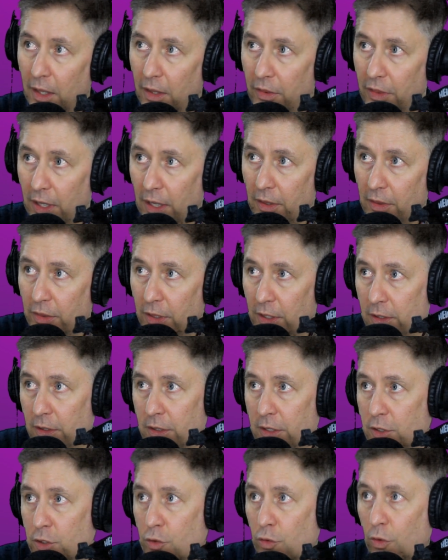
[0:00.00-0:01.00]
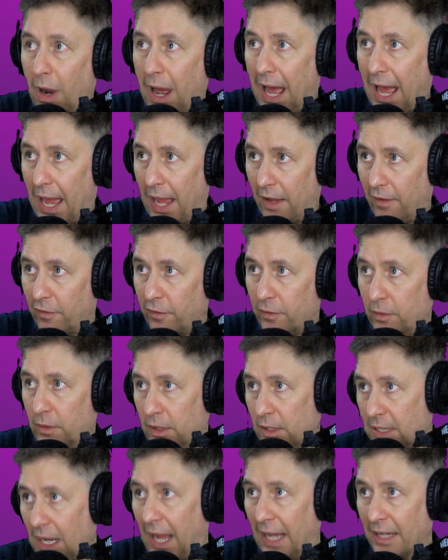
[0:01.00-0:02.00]
the, the, the drive.
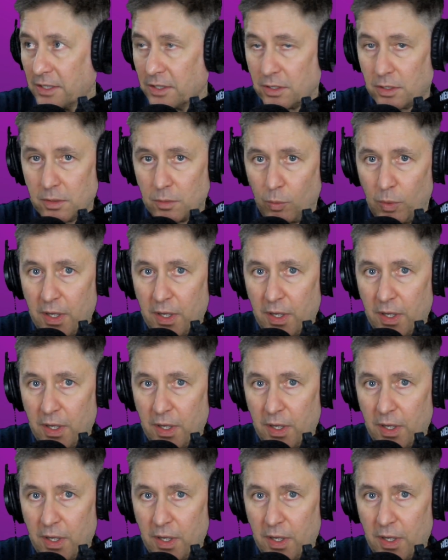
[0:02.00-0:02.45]
It's us.